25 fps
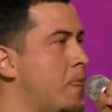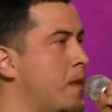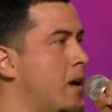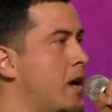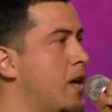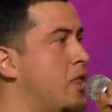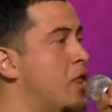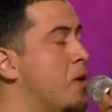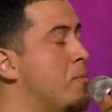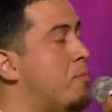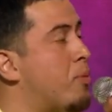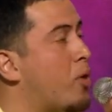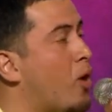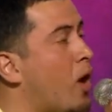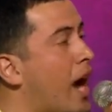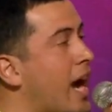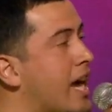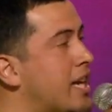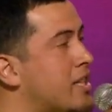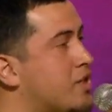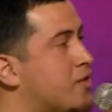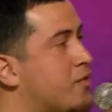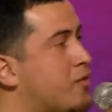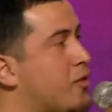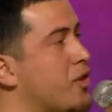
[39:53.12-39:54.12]
And the
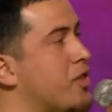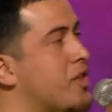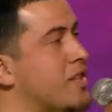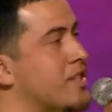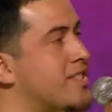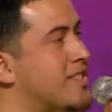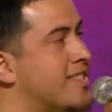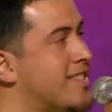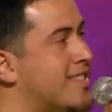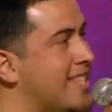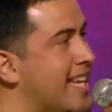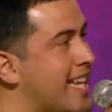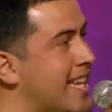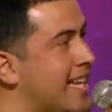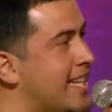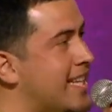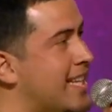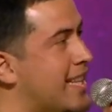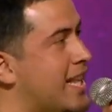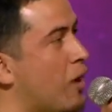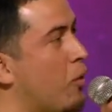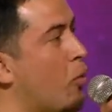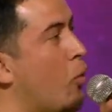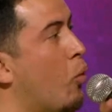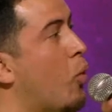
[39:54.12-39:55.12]
price for the
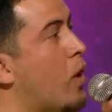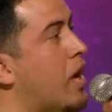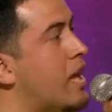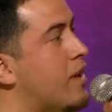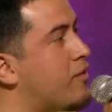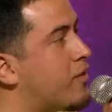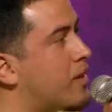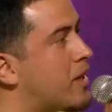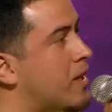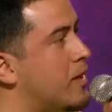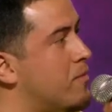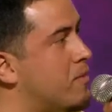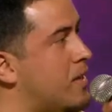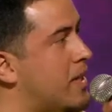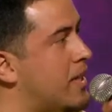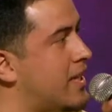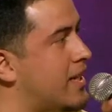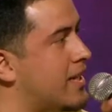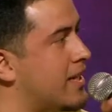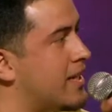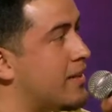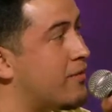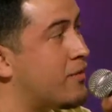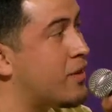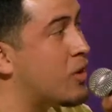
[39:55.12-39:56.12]
sin that we've
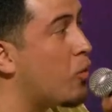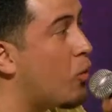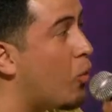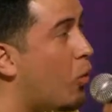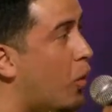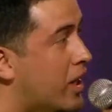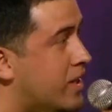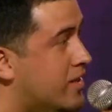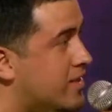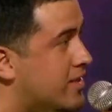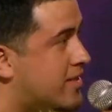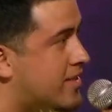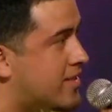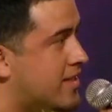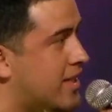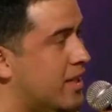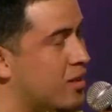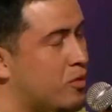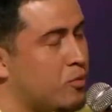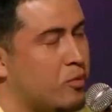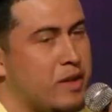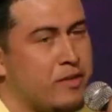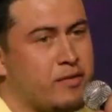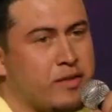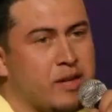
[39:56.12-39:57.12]
committed, even one
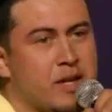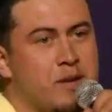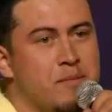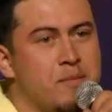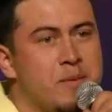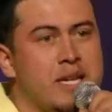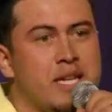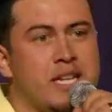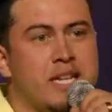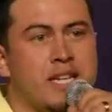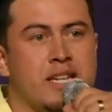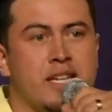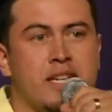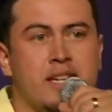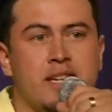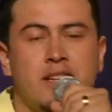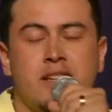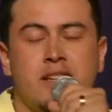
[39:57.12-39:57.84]
sin we've committed,